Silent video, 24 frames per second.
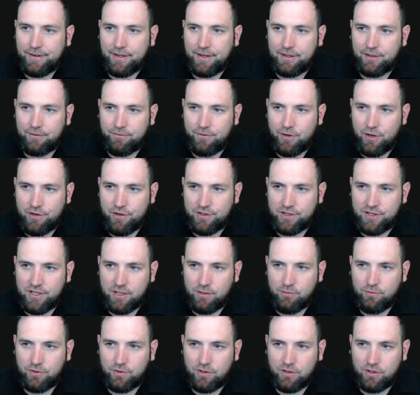And the first
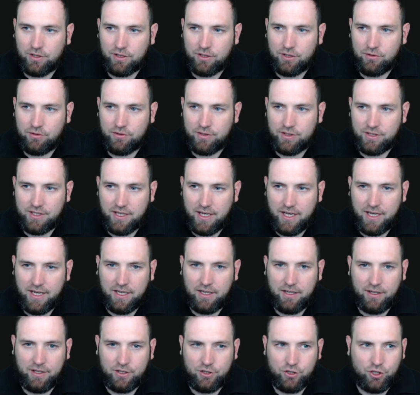thing we're going to do is
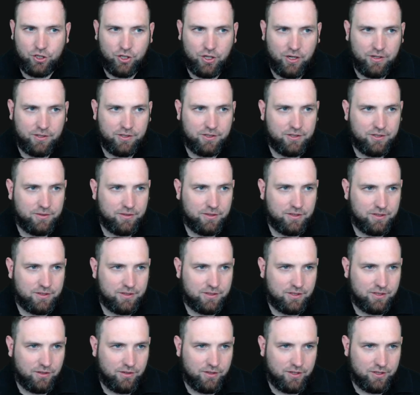add a chart.
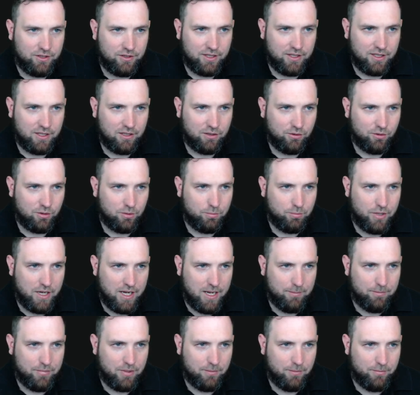So then you get a little
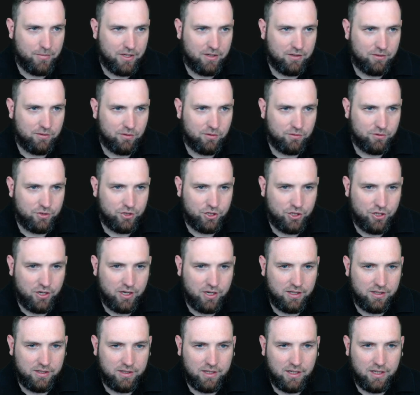pop-up there, a little
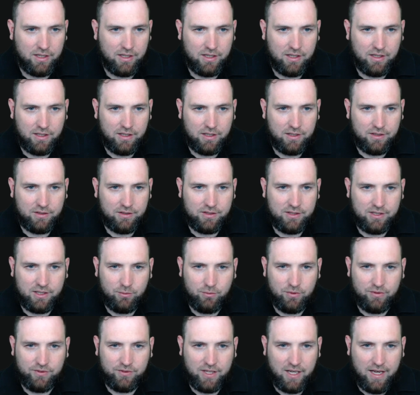chart. See,
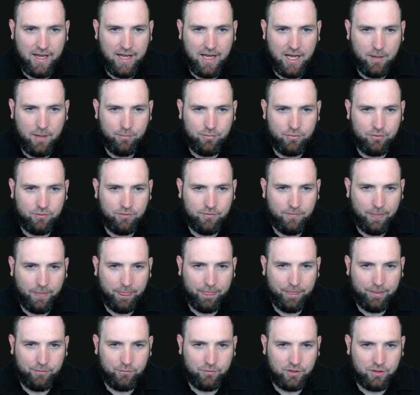we've got Apple.
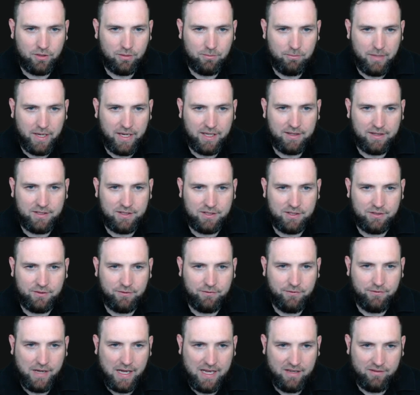We're going to make this a
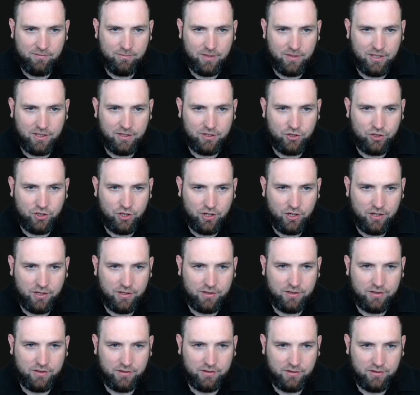5-minute
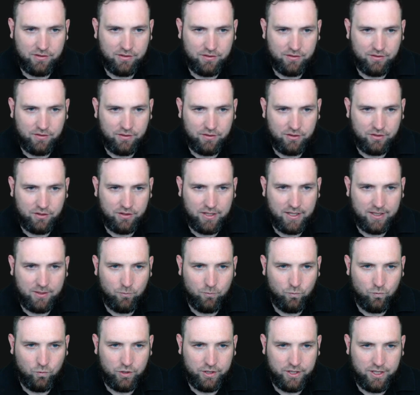chart. You've got
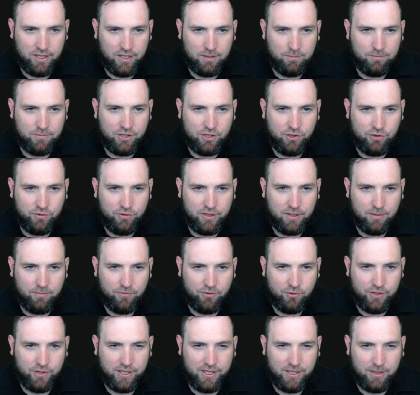1M,
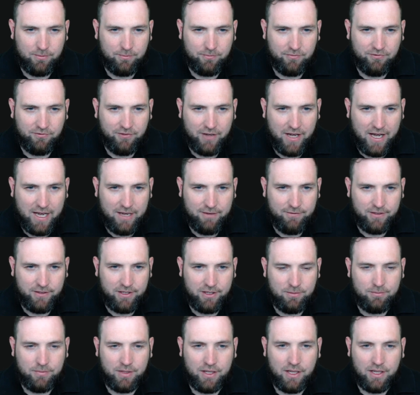2M, 3M,
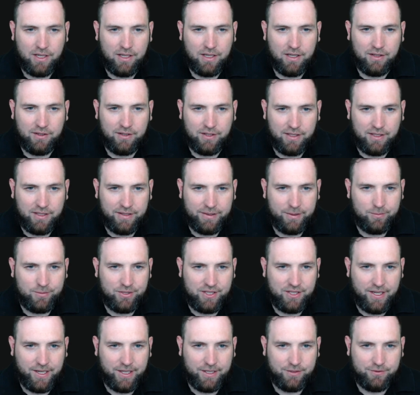5M. The M
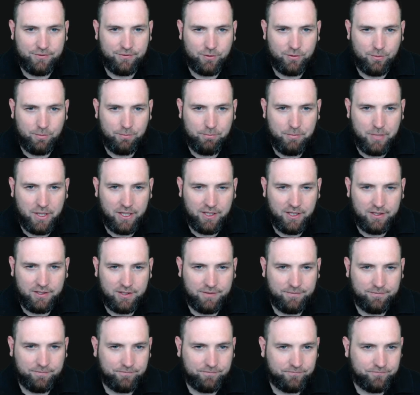stands for
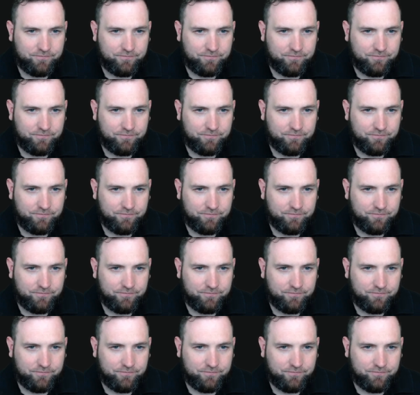minute.